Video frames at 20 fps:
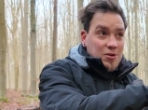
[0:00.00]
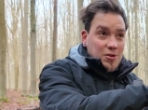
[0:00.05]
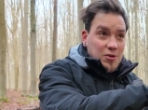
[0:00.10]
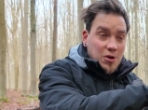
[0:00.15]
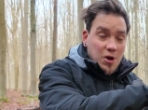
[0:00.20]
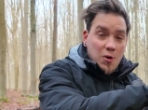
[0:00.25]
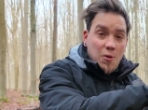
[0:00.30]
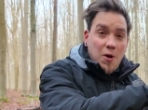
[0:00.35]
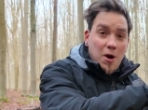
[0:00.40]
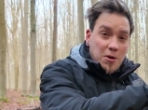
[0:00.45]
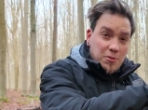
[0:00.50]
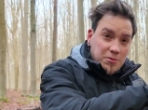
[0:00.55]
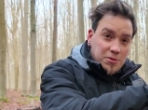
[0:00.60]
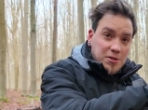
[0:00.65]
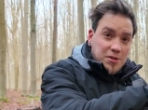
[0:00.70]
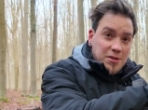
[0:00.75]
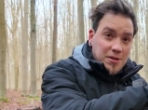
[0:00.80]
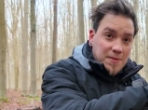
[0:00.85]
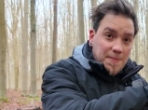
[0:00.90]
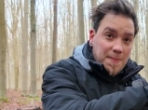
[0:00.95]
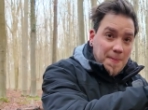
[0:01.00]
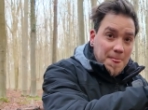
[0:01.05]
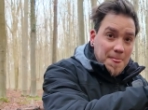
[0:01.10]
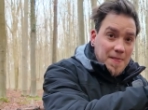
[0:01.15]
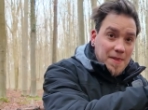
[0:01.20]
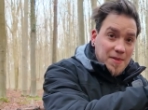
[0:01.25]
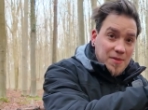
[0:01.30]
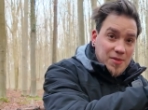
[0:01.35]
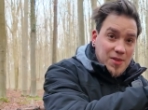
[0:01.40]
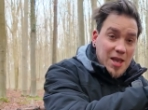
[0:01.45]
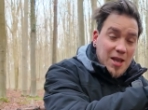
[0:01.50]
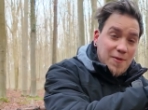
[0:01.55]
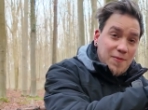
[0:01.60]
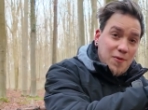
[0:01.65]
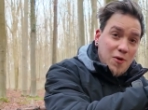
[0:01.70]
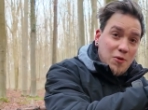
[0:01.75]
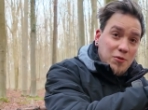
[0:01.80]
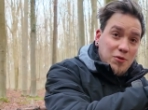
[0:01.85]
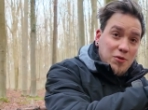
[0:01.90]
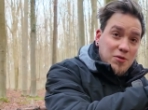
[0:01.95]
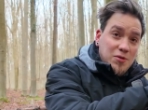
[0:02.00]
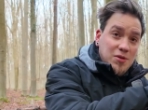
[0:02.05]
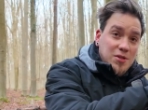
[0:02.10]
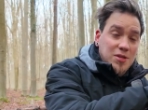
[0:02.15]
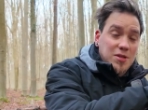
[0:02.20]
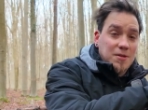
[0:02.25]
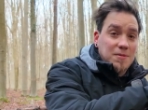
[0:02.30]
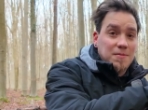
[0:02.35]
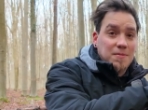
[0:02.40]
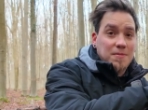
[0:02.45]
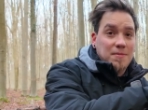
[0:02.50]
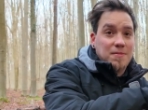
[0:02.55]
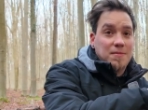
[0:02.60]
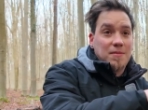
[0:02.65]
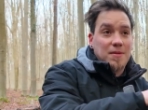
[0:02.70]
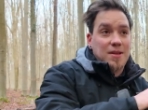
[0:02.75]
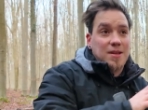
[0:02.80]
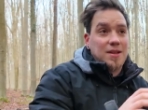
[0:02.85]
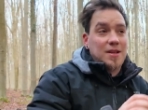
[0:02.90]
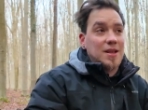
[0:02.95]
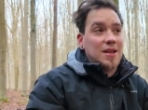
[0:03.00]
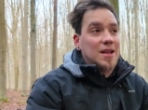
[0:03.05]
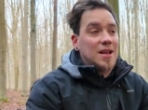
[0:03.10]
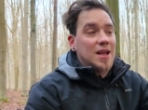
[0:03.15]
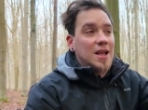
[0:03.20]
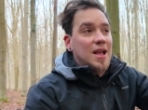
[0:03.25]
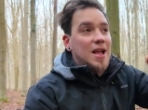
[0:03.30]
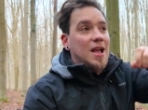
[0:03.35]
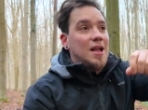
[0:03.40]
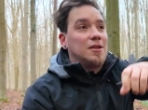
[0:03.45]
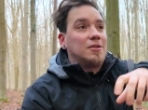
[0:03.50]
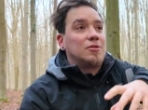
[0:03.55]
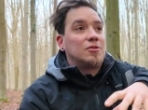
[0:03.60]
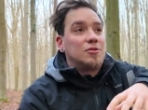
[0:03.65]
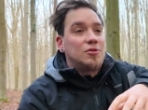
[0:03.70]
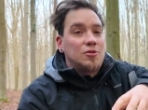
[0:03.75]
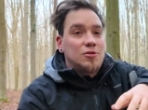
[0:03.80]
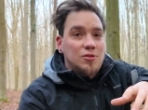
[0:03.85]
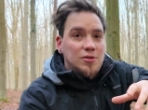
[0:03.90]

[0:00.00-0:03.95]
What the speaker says: go out, take photos, and